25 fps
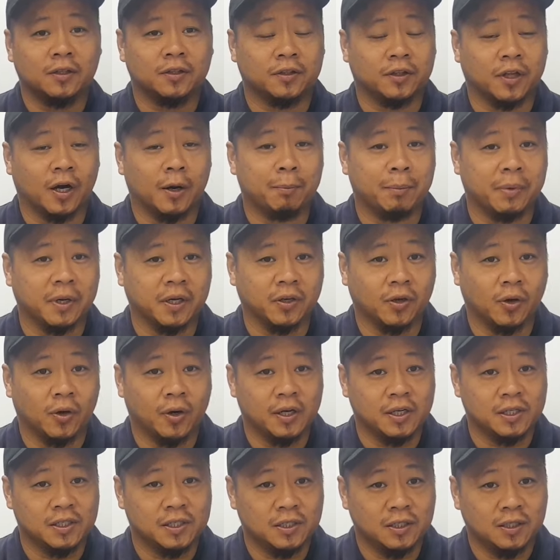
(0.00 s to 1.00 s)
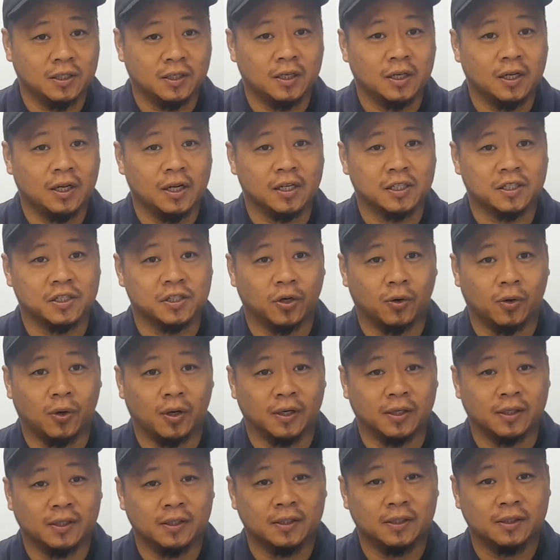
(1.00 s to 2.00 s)
thumping noise, and so
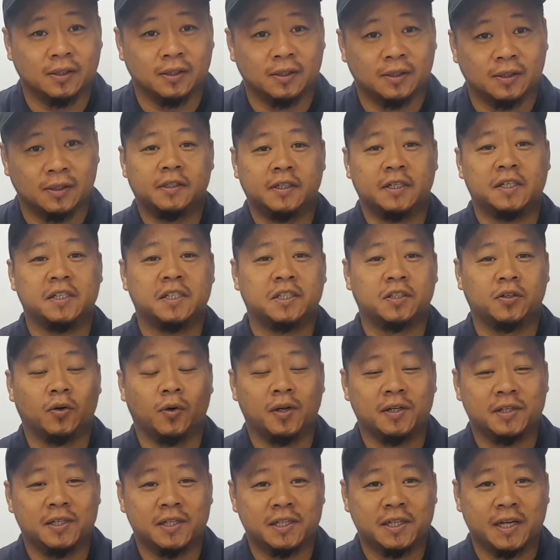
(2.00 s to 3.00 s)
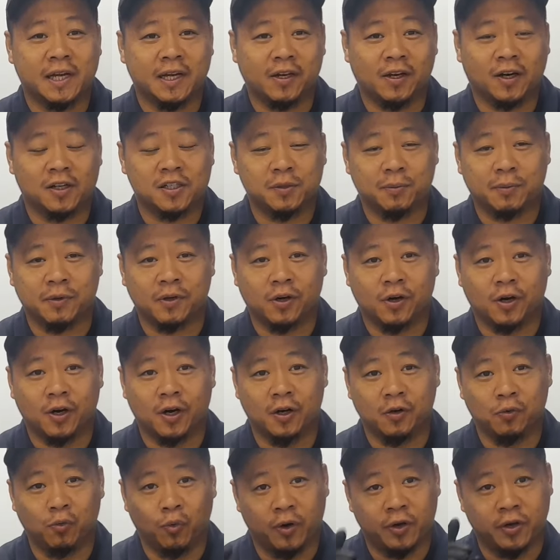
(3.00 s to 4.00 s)
on. These noises can also be
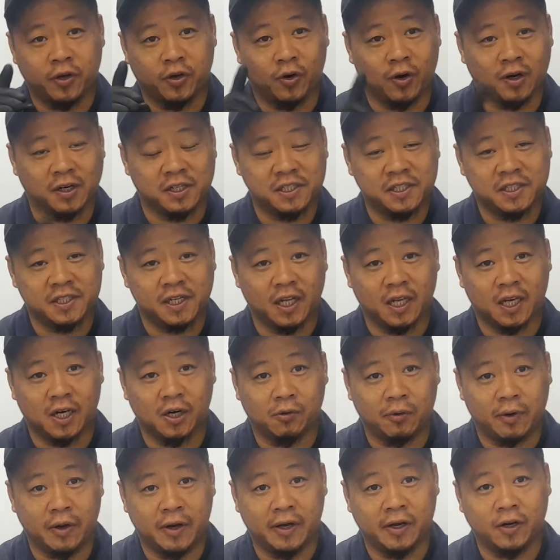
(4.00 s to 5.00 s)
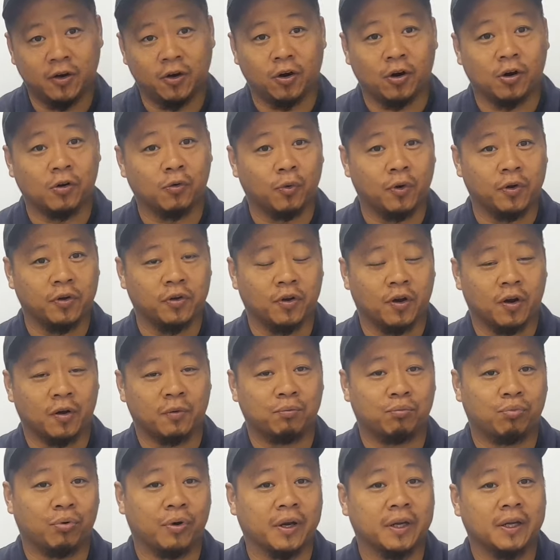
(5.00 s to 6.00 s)
heard when you are accelerating or when you are
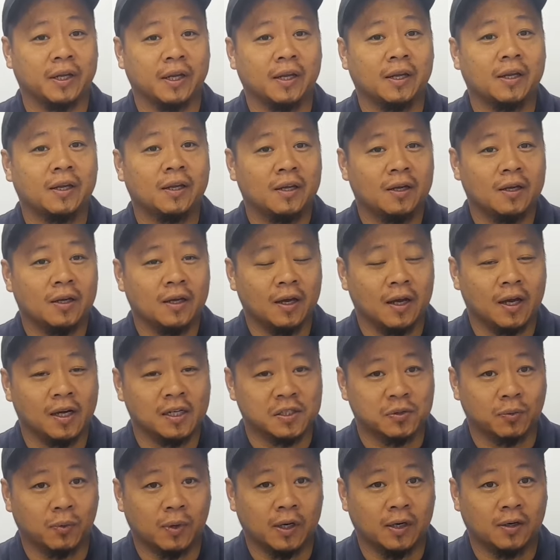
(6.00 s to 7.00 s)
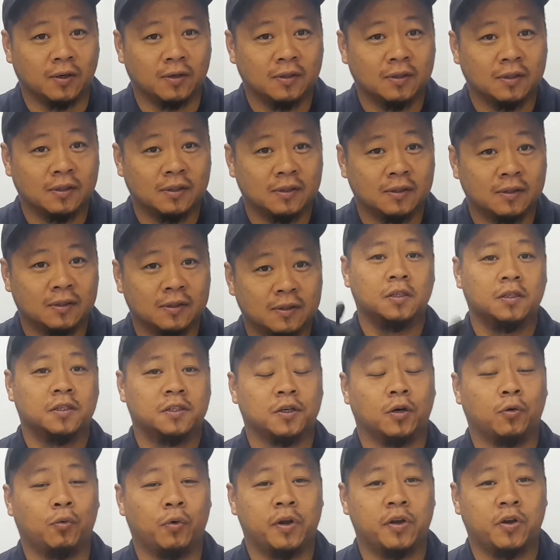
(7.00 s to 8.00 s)
braking as well.
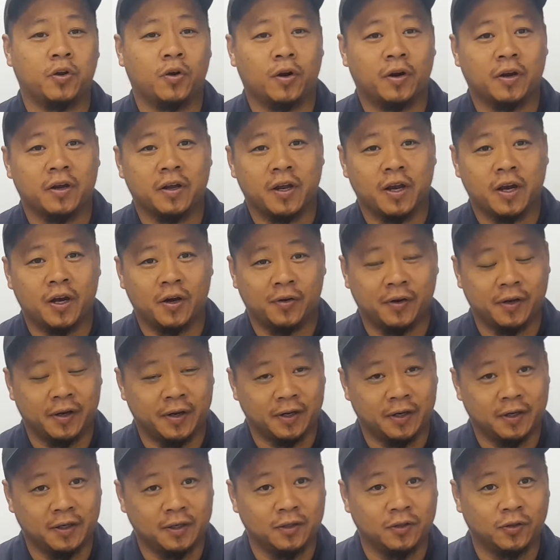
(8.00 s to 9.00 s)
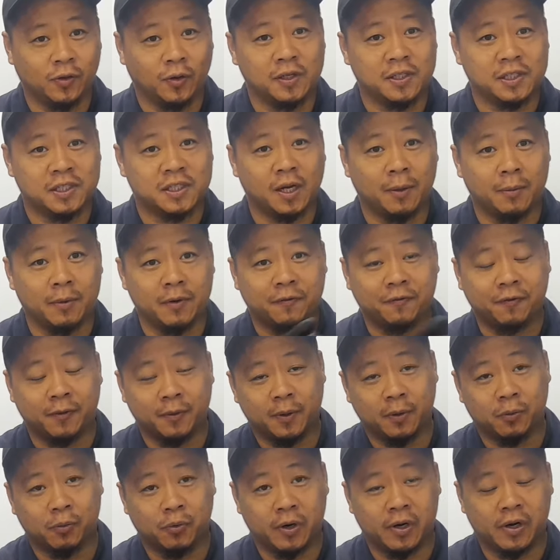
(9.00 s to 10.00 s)
So when you are hearing noises coming from
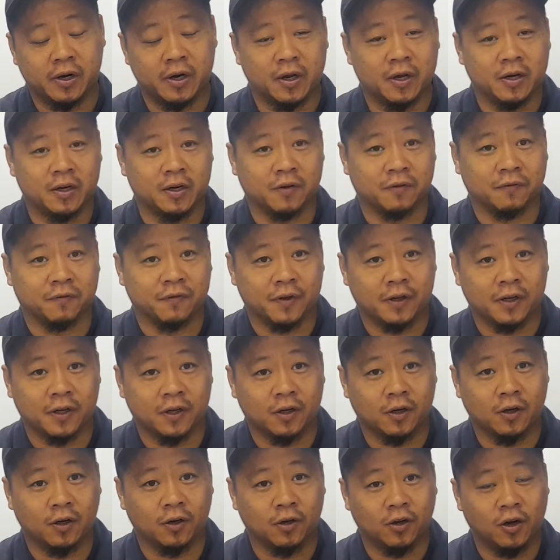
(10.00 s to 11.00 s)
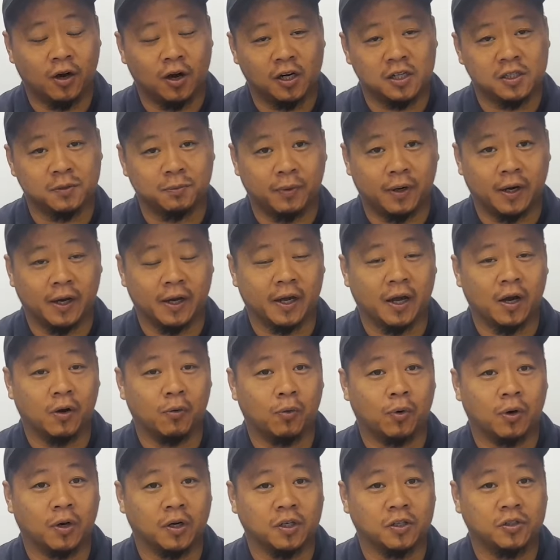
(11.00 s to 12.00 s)
the rear end of the vehicle caused by a
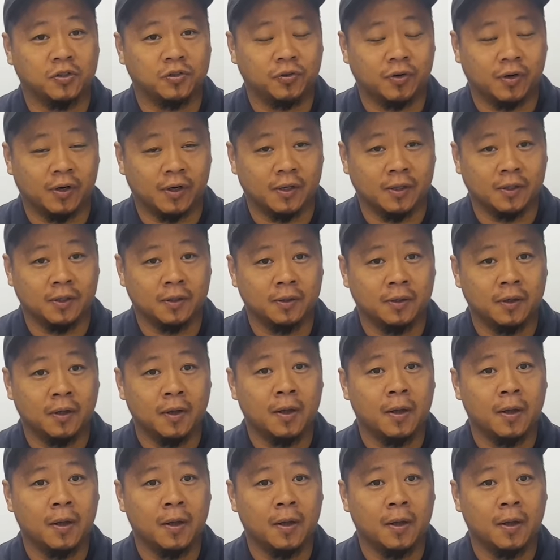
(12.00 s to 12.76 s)
worn trailing